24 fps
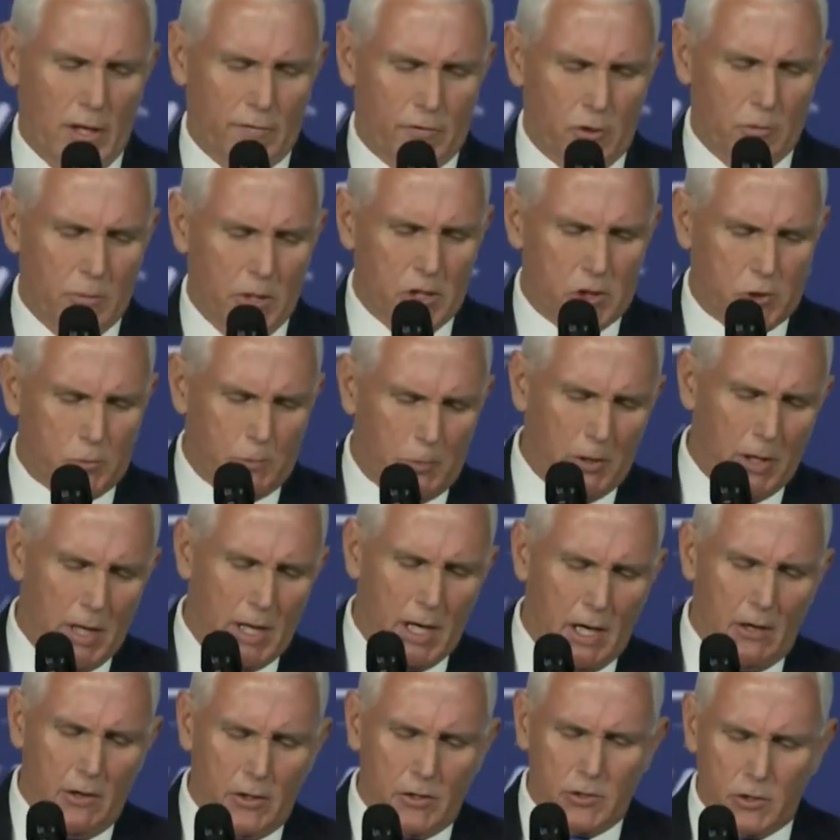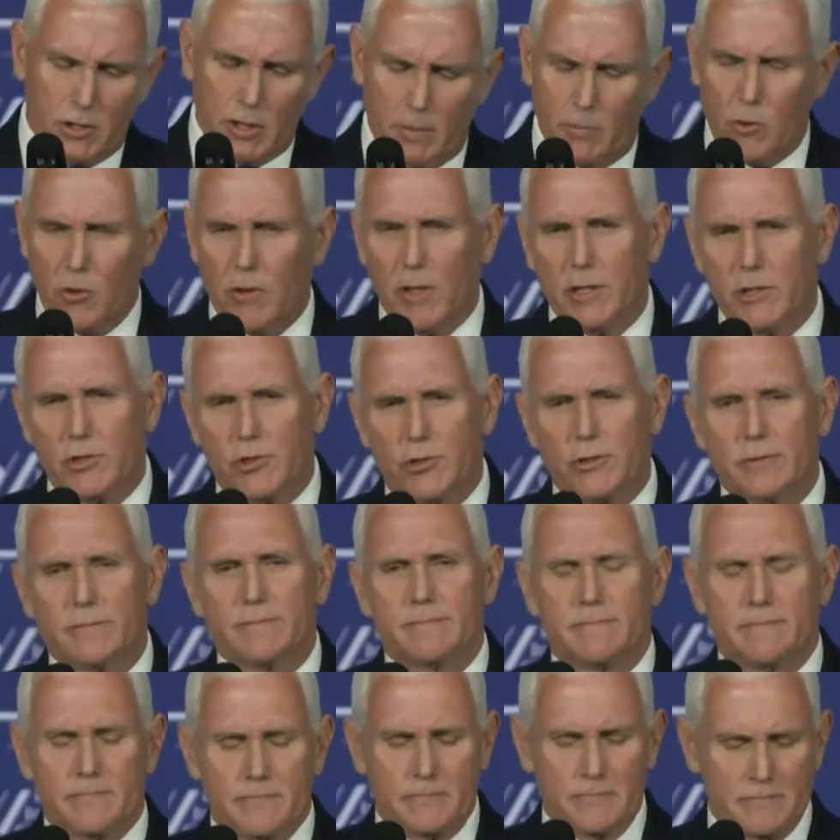after much prayer and deliberation,
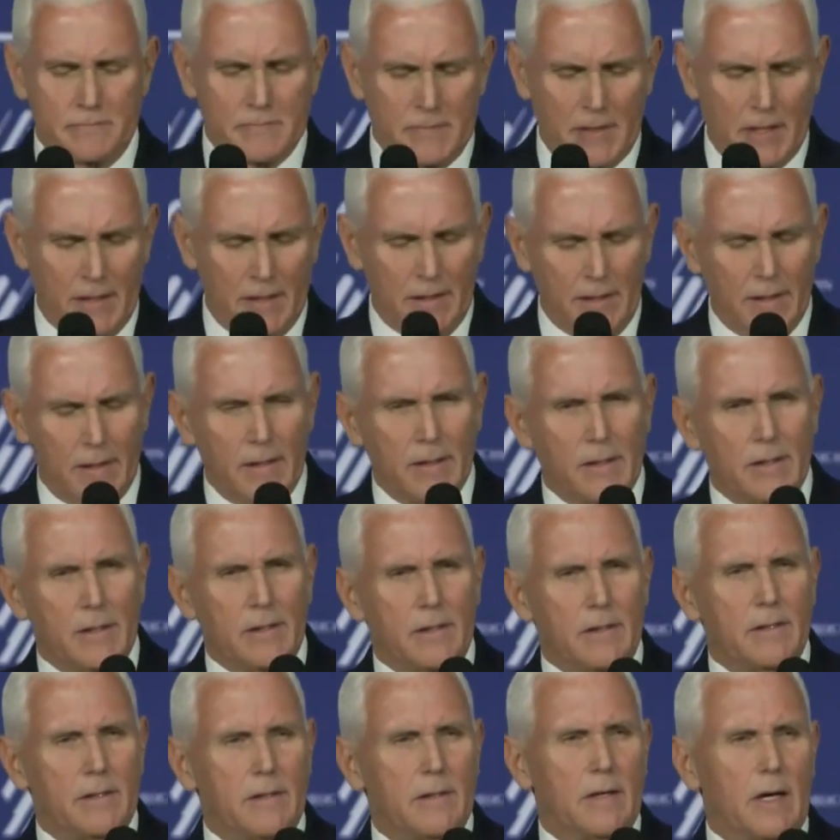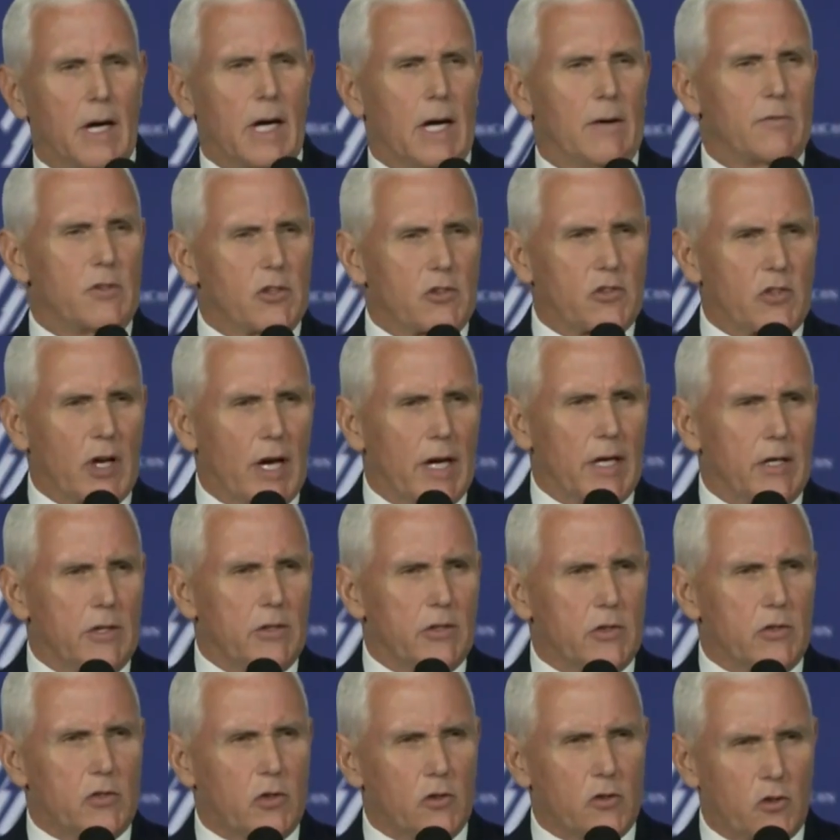I have decided
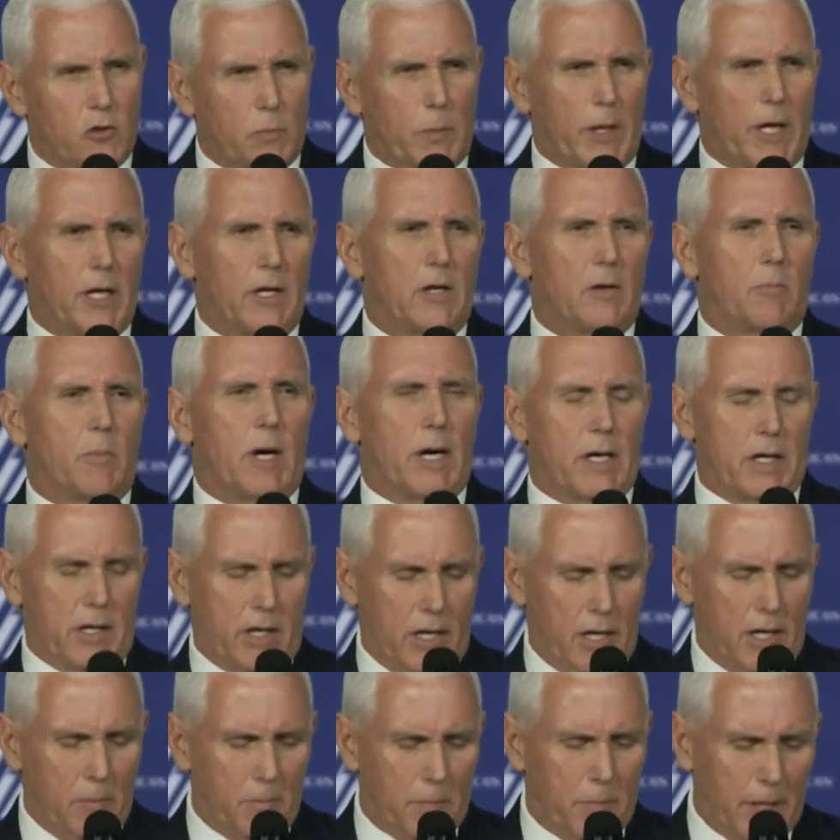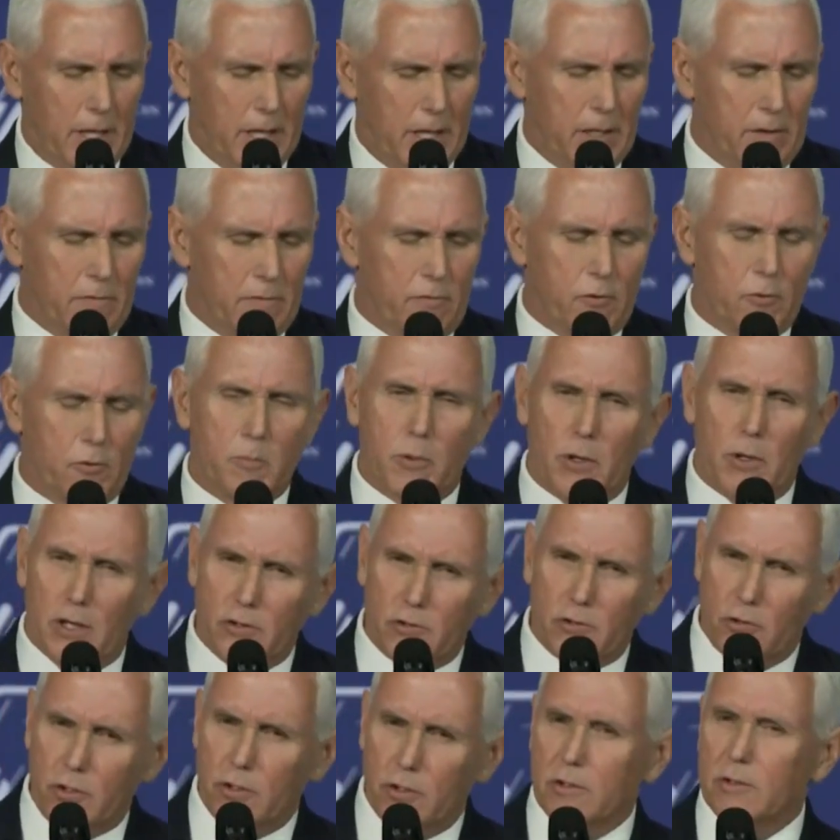to suspend my campaign for
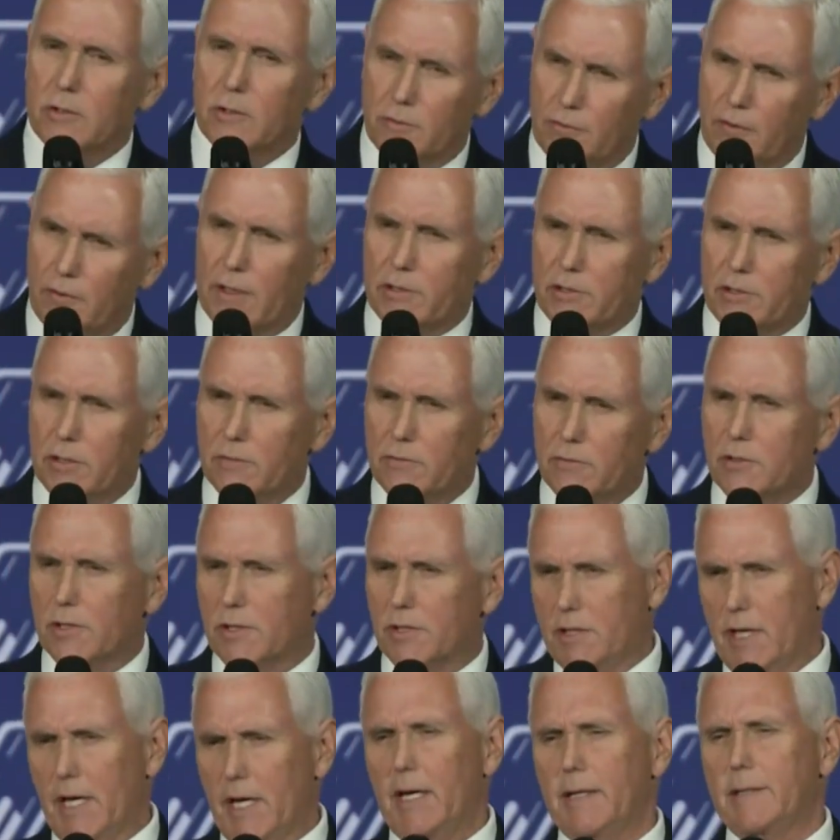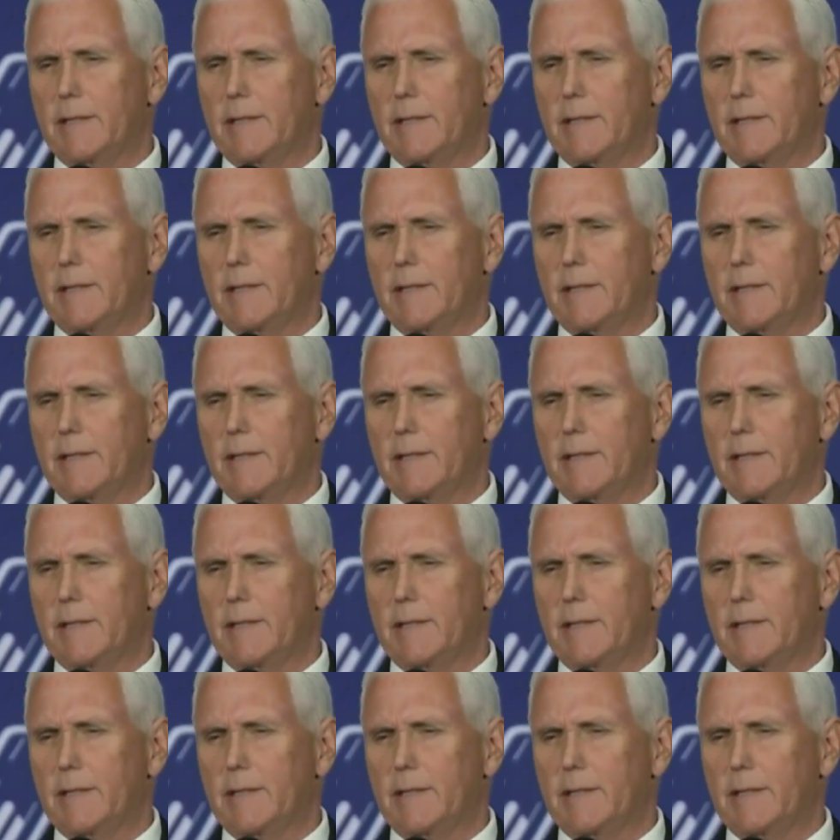president effective today.